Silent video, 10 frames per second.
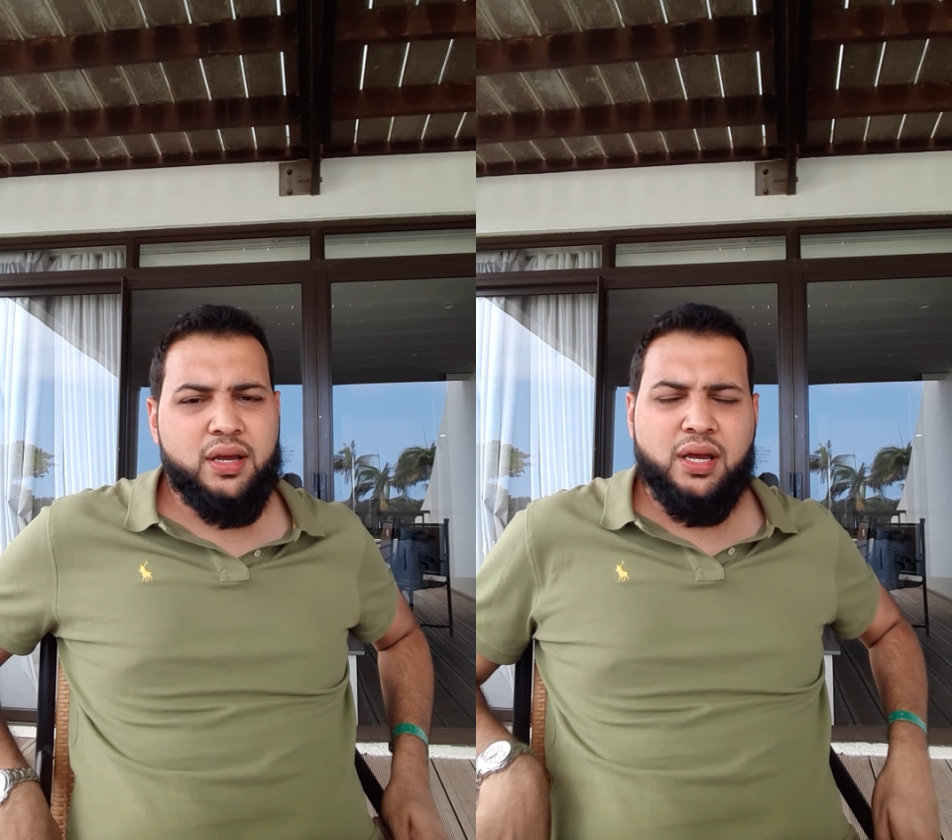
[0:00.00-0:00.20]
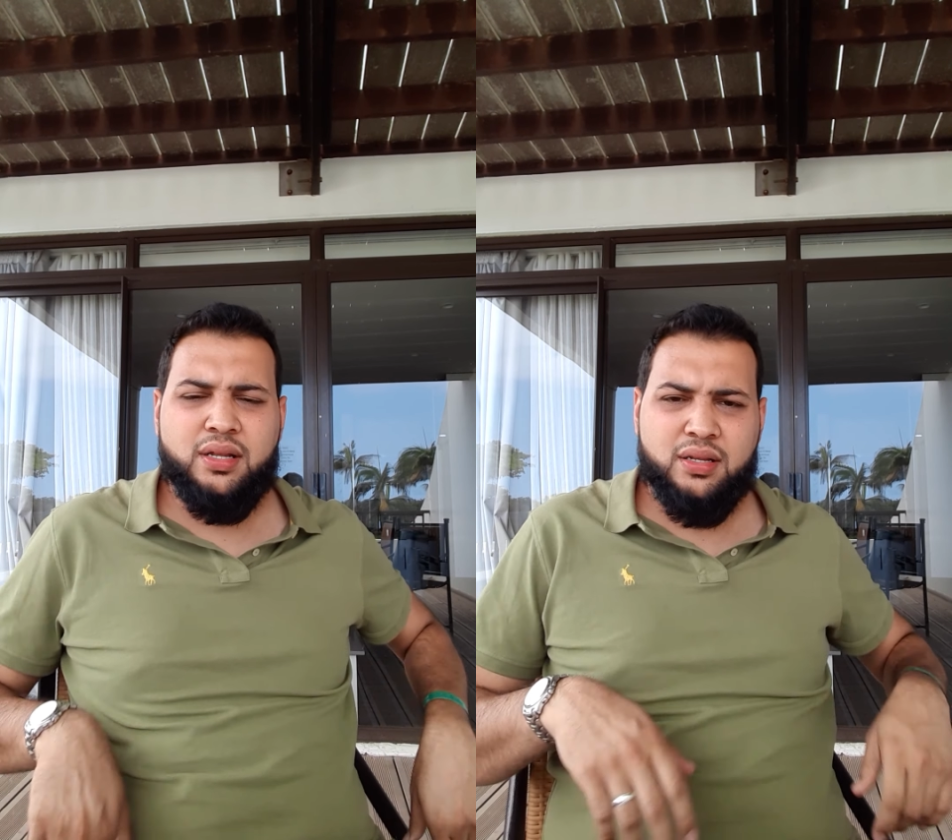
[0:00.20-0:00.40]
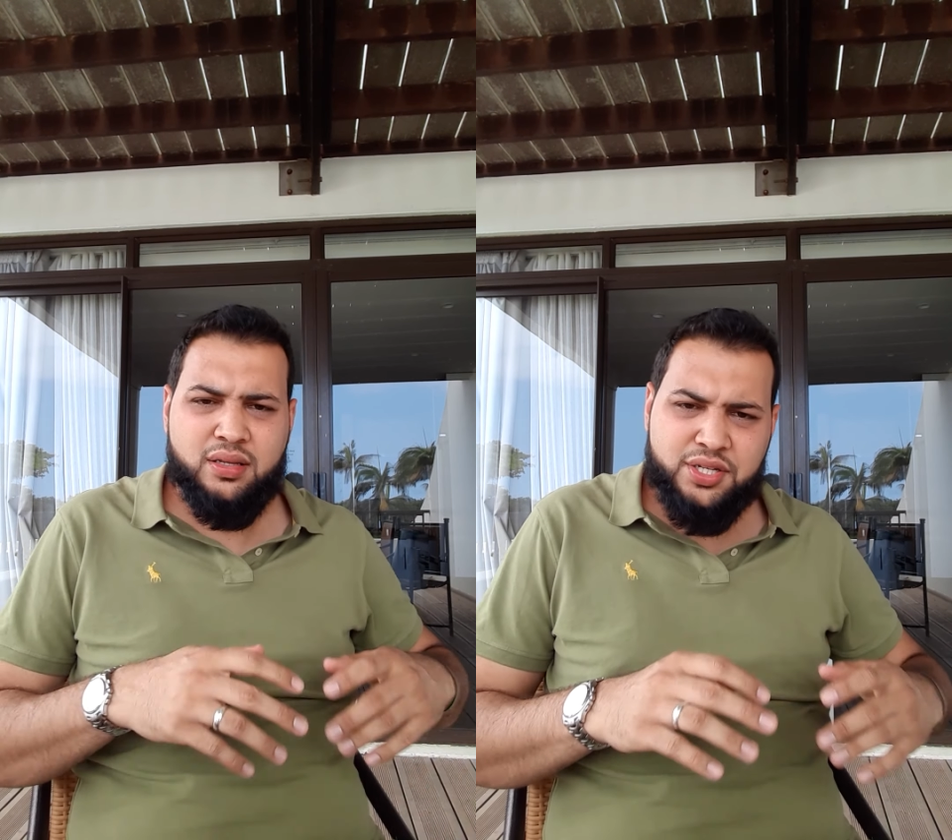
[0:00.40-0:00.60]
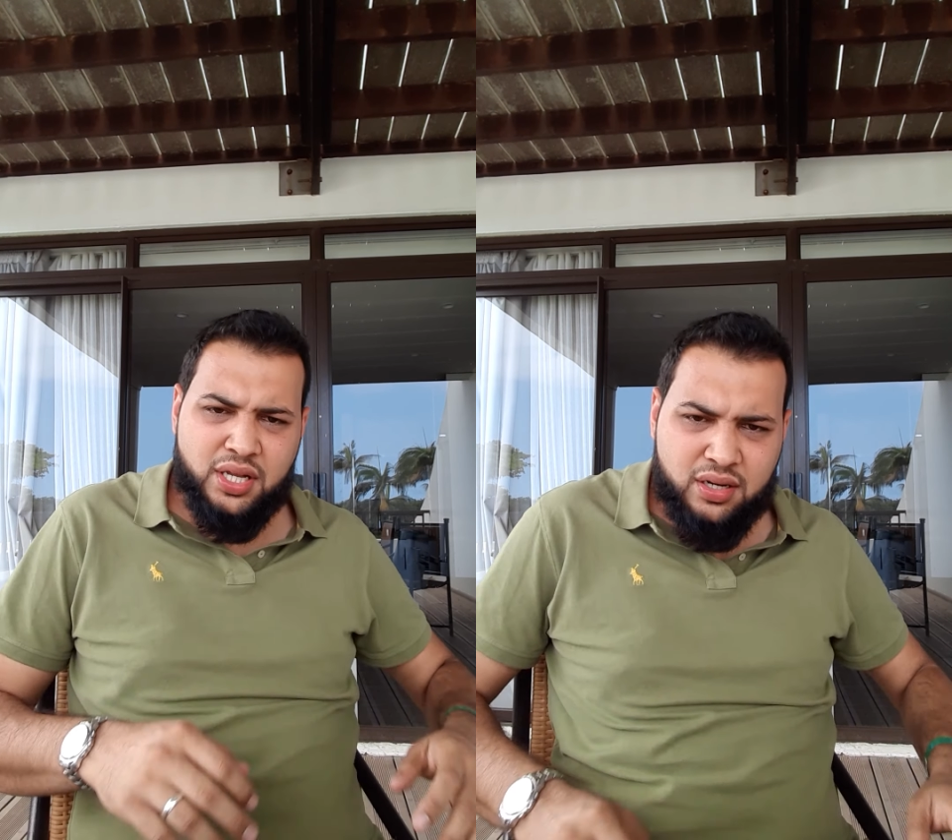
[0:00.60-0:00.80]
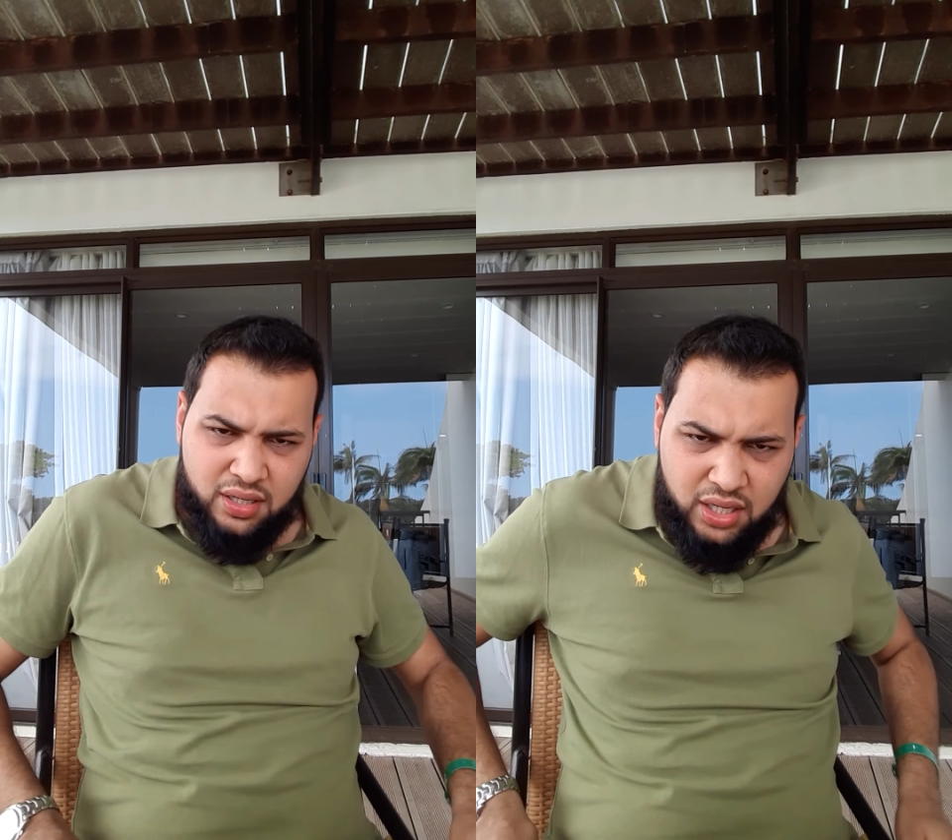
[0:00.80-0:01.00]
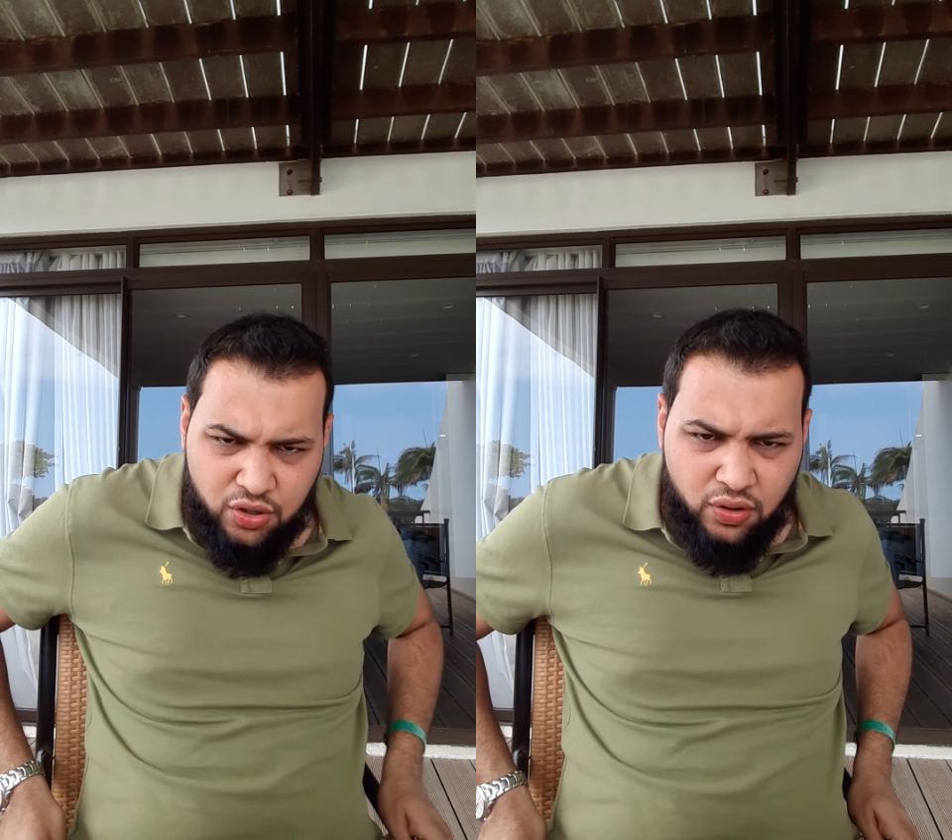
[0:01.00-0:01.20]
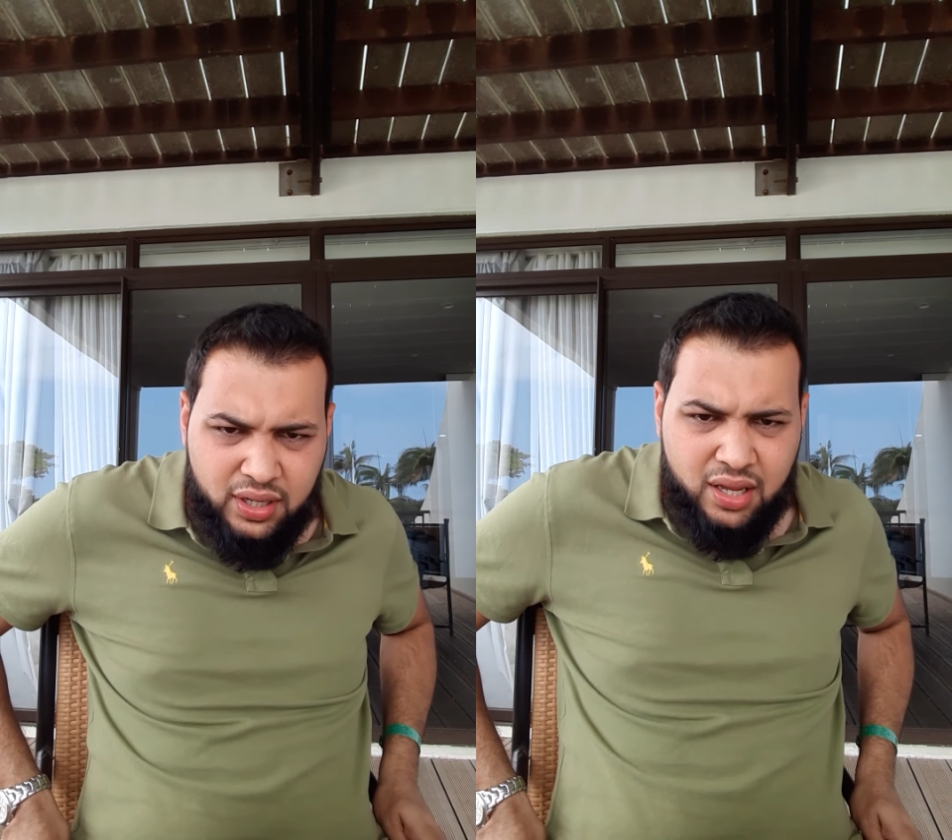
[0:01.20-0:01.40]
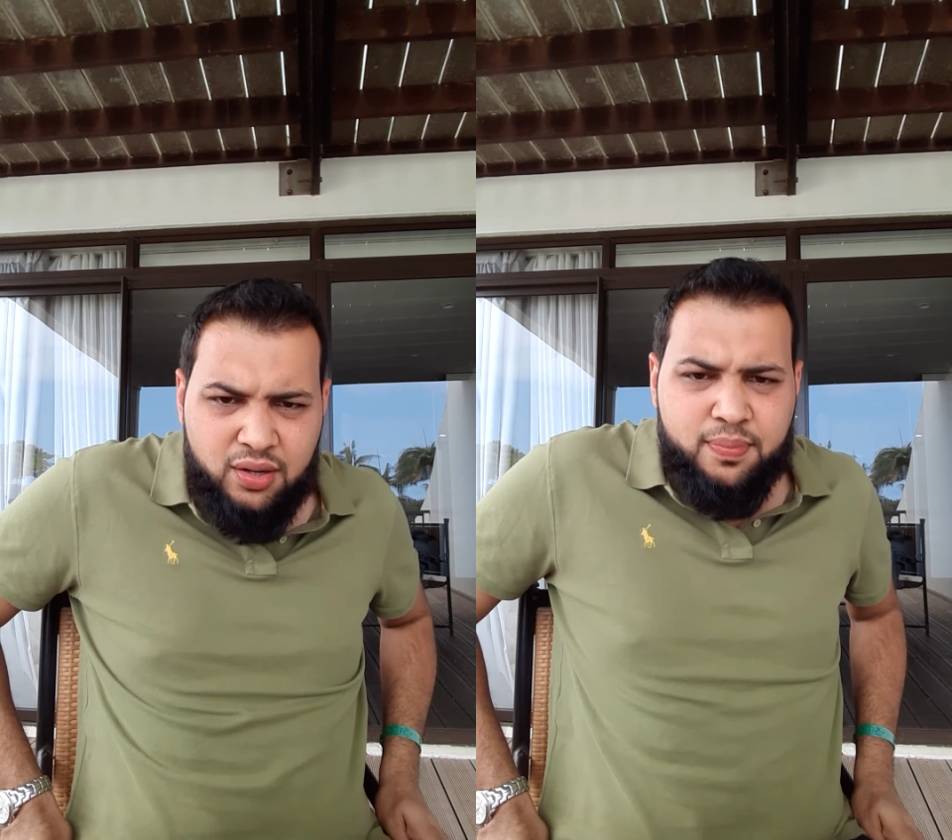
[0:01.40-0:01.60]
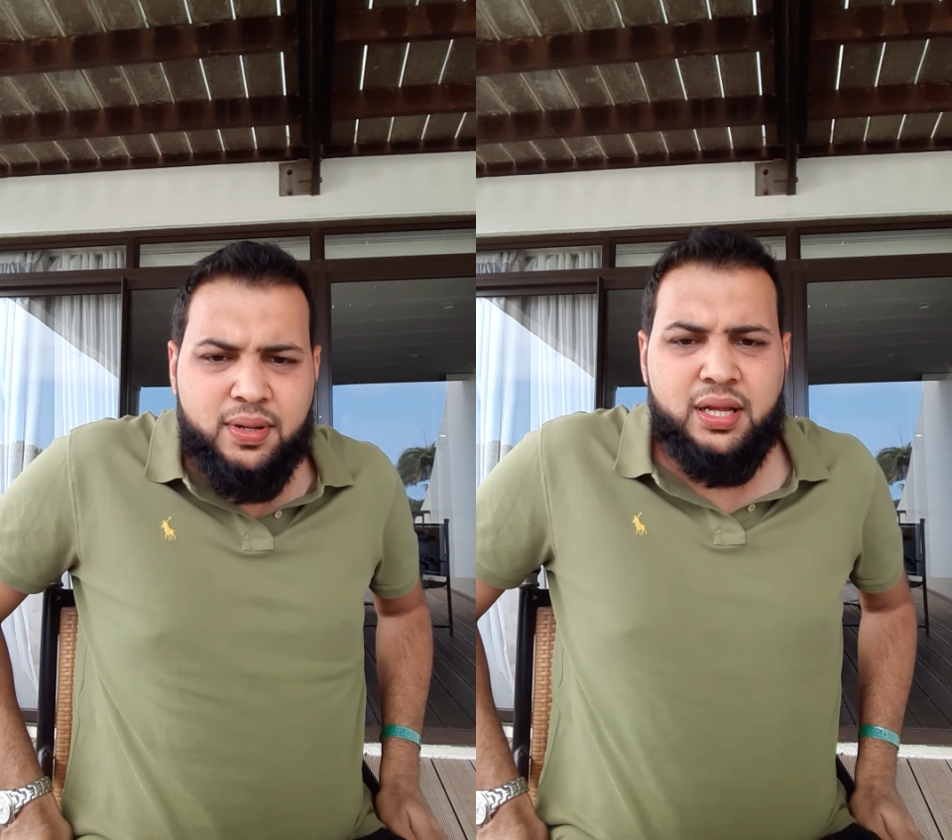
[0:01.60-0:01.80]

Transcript: and generally in non-Arab